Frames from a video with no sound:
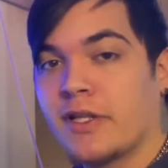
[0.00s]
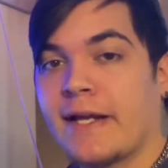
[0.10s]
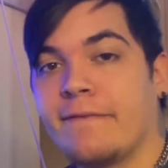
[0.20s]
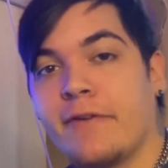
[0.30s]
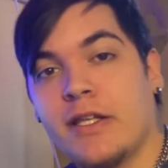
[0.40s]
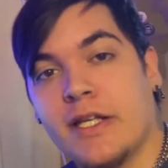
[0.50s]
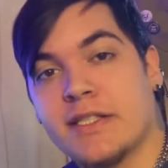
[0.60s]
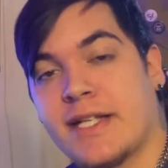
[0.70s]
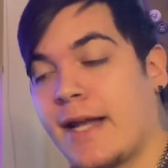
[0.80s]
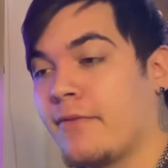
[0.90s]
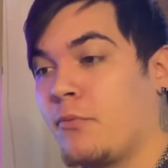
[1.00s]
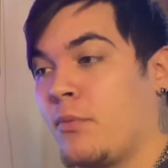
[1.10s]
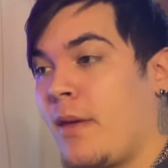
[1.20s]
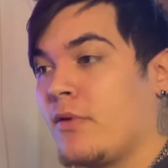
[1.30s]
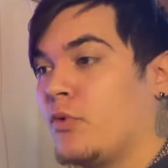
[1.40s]
like fill-ins, kind of
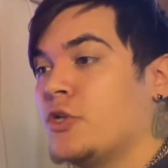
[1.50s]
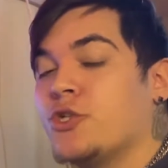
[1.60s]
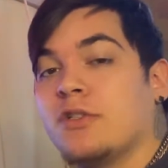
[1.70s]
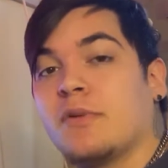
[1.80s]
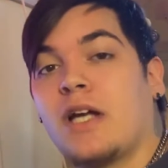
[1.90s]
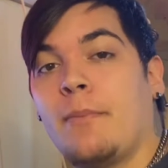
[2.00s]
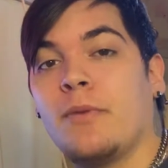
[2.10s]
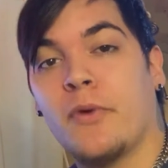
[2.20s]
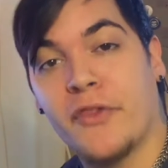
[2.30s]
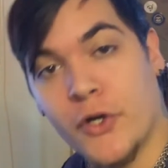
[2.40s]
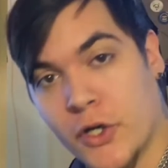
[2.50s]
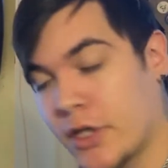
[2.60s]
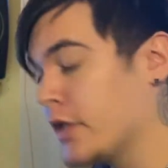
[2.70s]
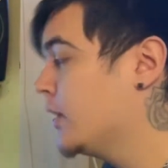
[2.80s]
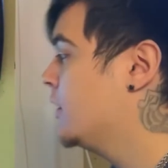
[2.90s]
maybe when Juice would come in with the hook,